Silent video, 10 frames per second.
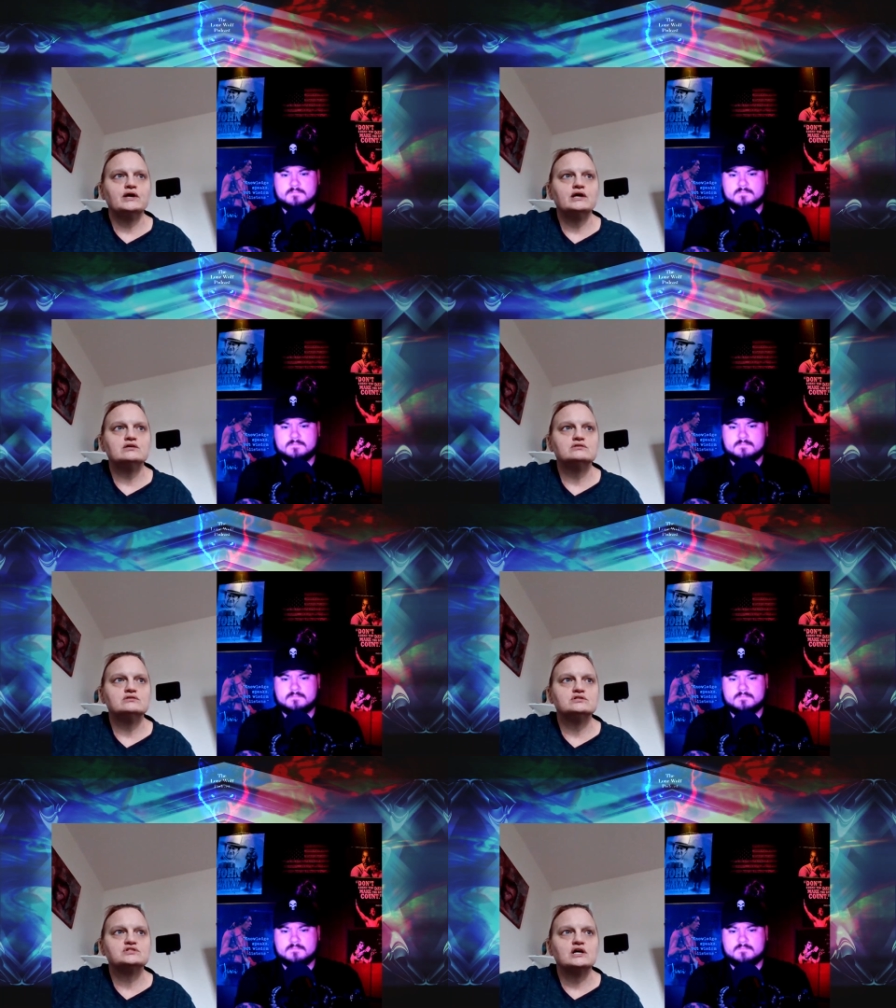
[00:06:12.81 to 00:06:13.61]
they
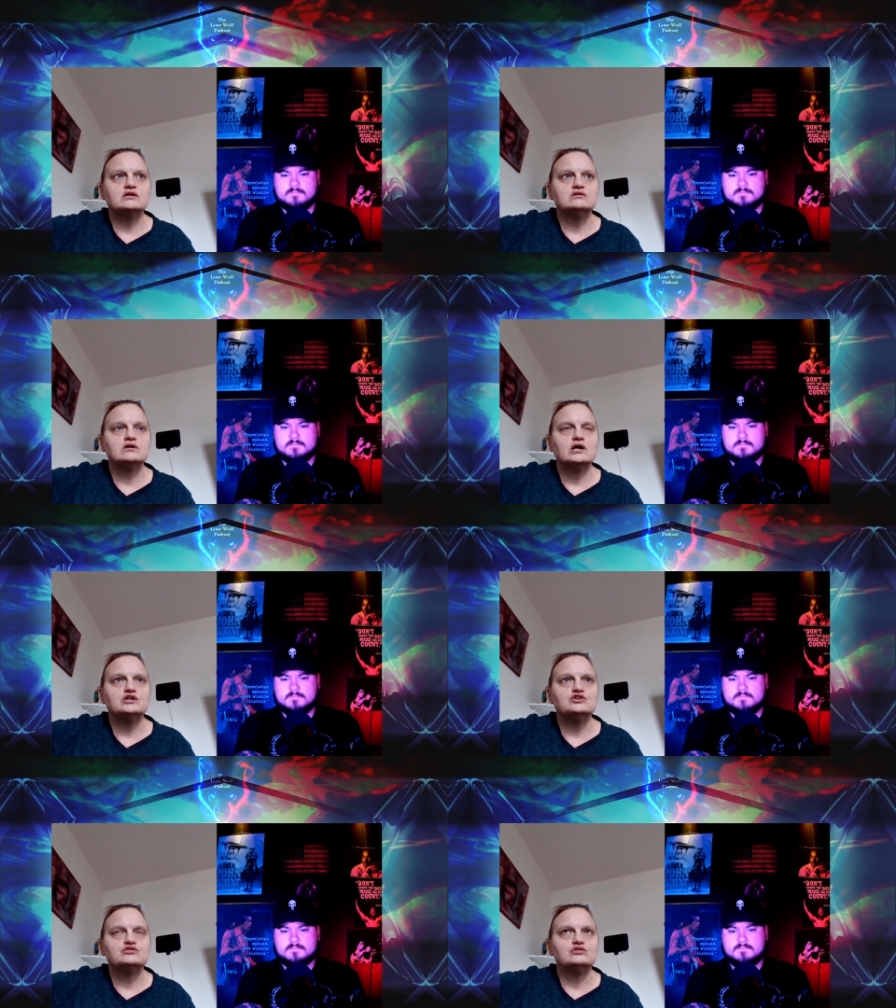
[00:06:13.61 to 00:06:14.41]
decided to
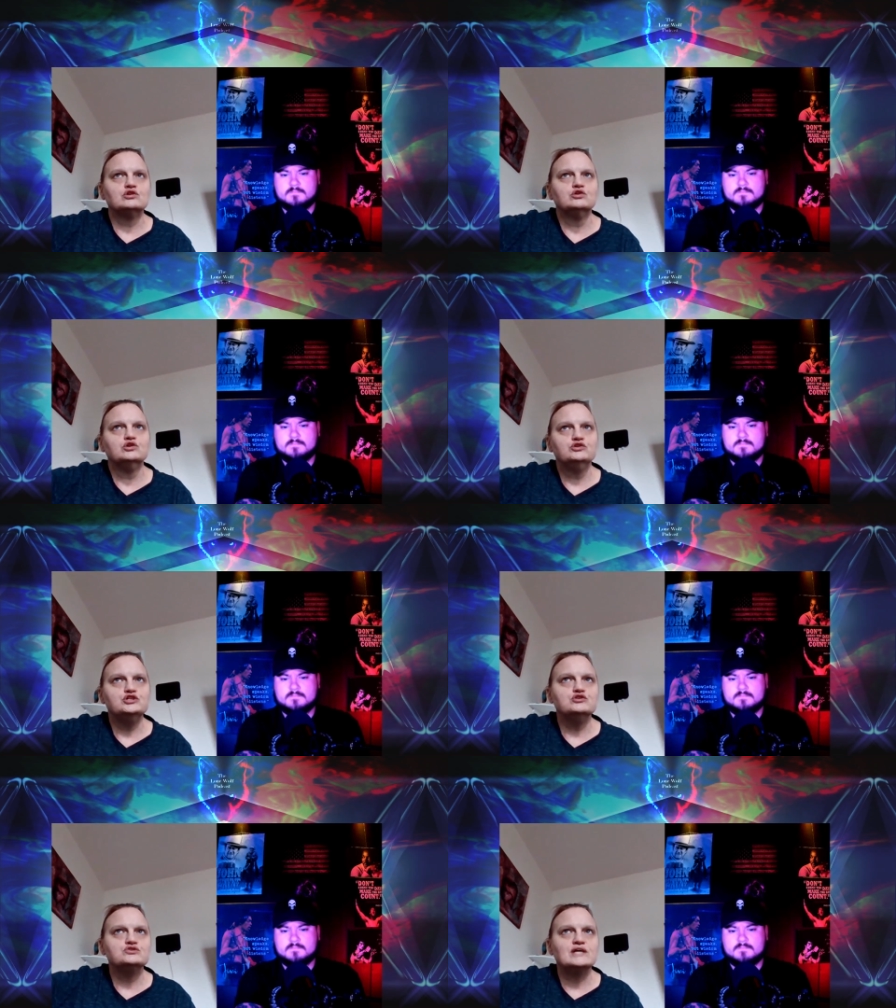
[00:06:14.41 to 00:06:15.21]
kind of
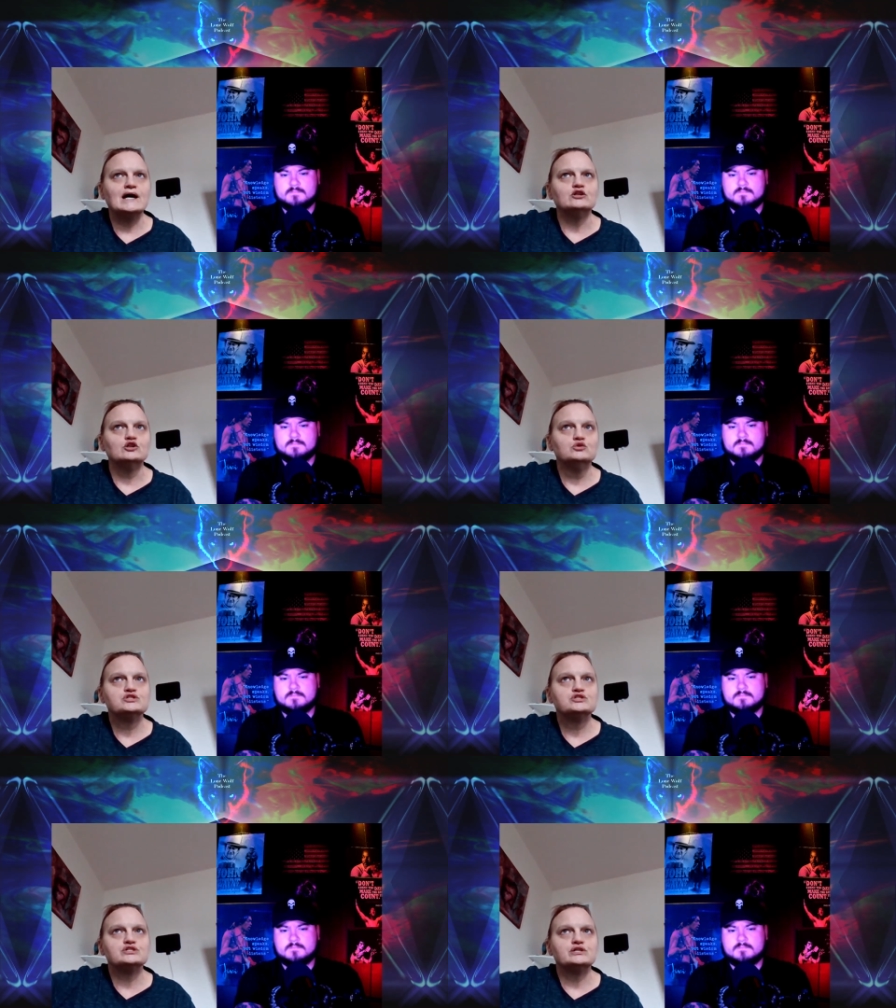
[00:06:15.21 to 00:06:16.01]
use that
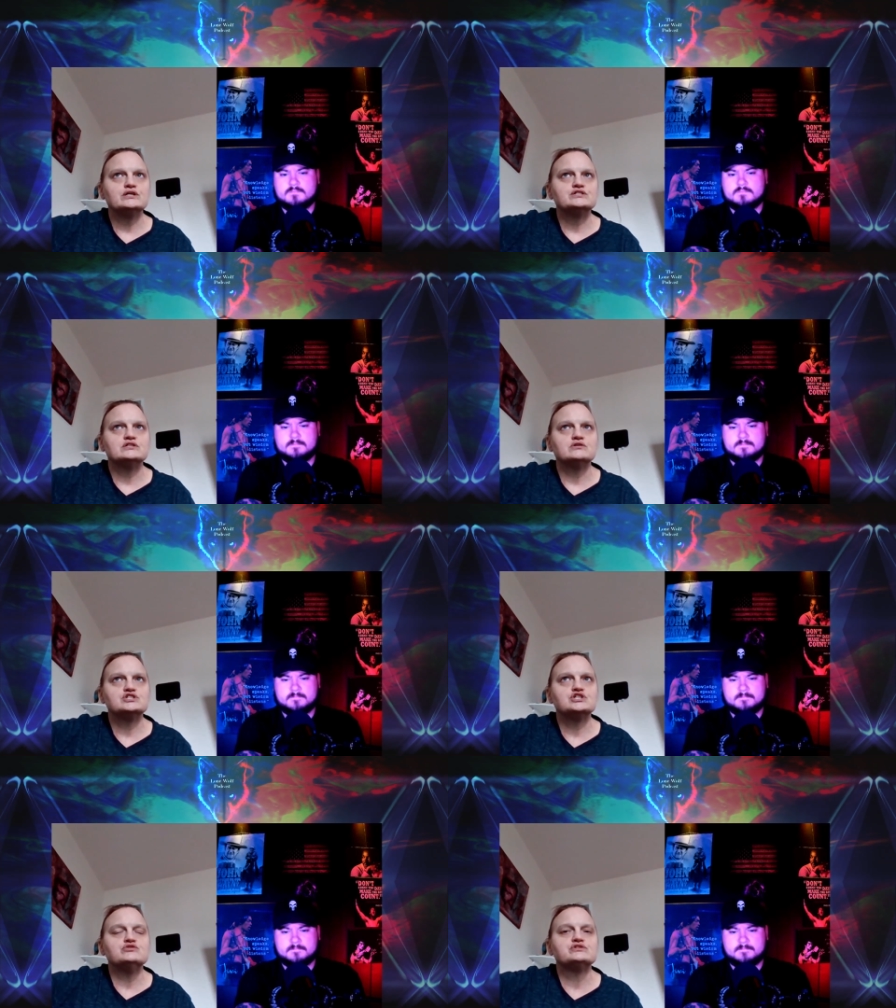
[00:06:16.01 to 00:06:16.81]
loosely as an
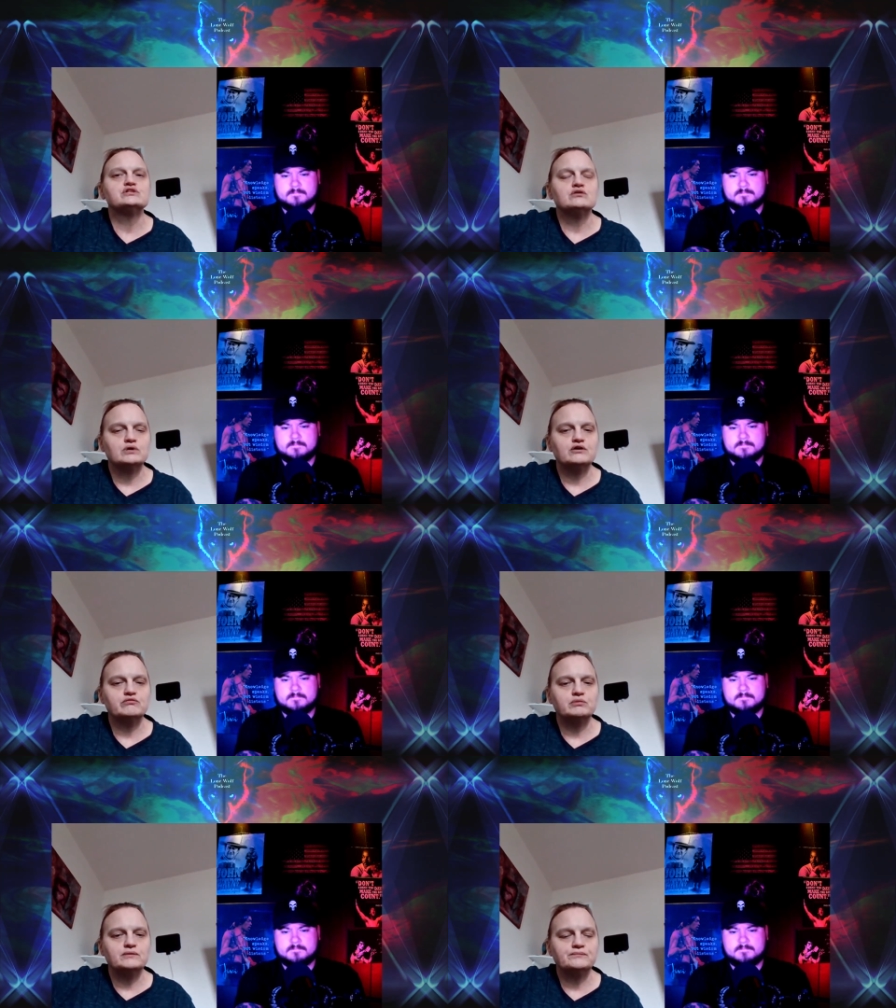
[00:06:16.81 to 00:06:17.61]
excuse to get
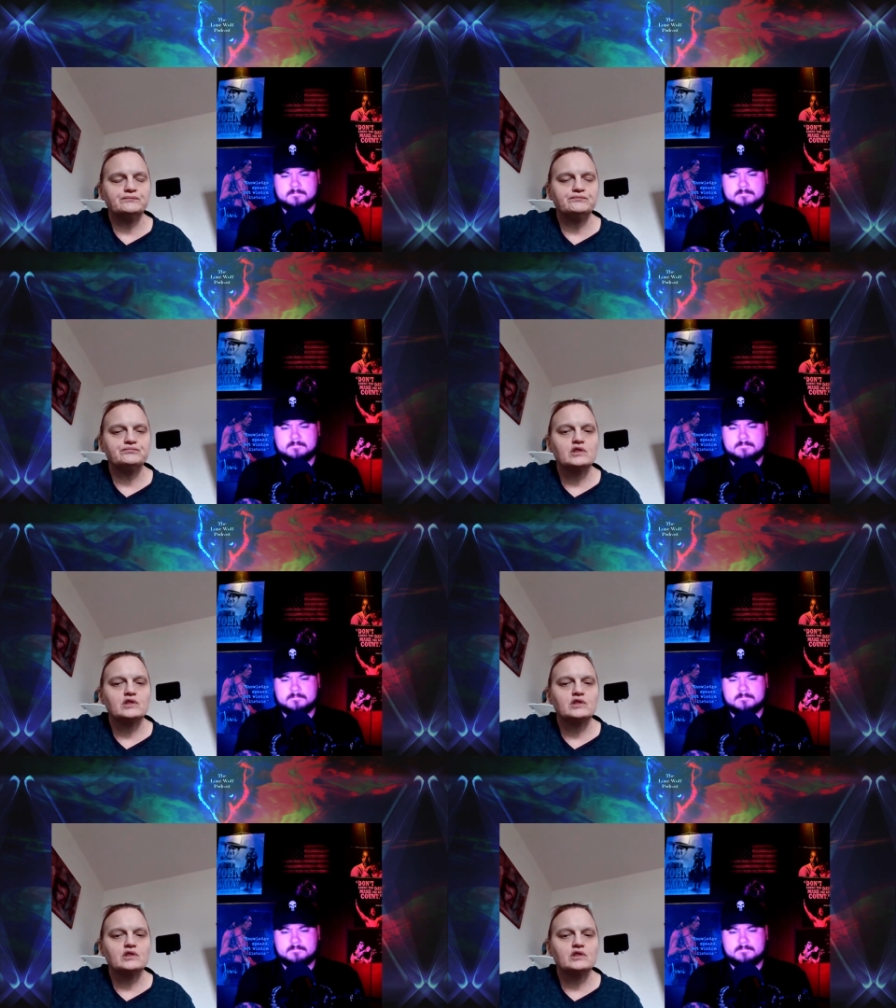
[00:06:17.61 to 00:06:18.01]
rid of me.